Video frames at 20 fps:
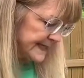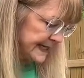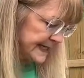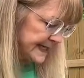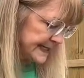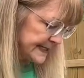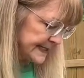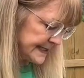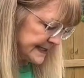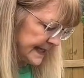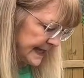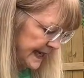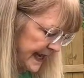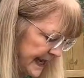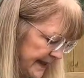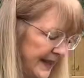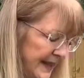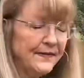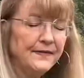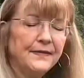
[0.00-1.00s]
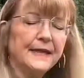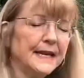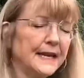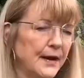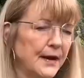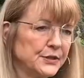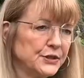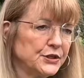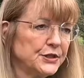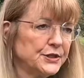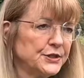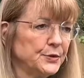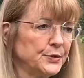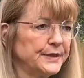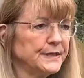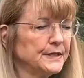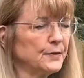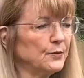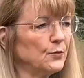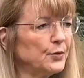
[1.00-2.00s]
is, and then I was just
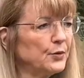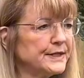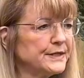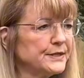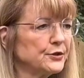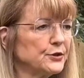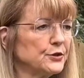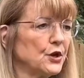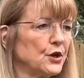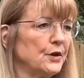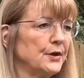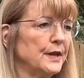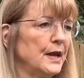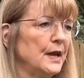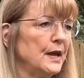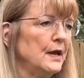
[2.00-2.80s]
doing some research on